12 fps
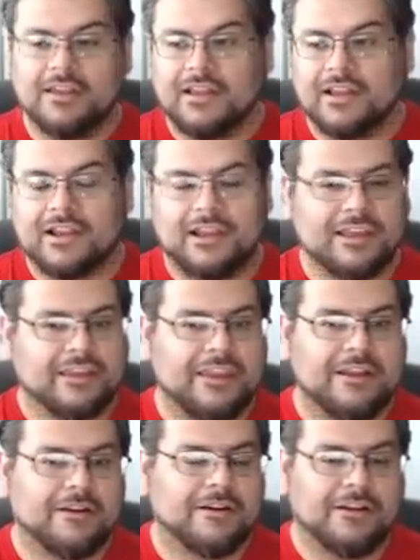click
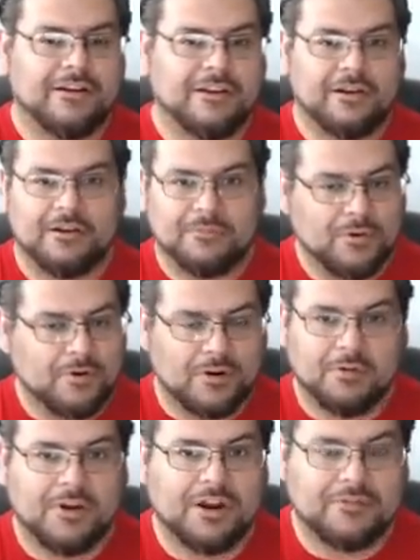here to learn more
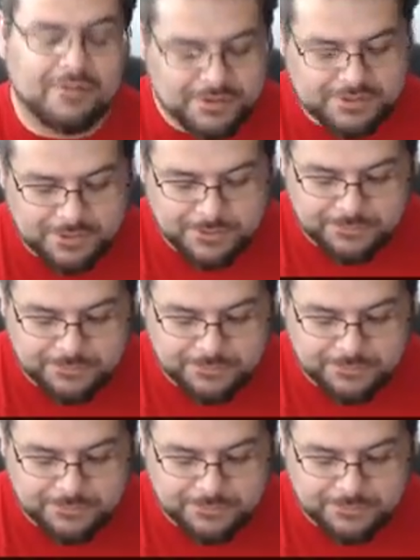or whatever. So,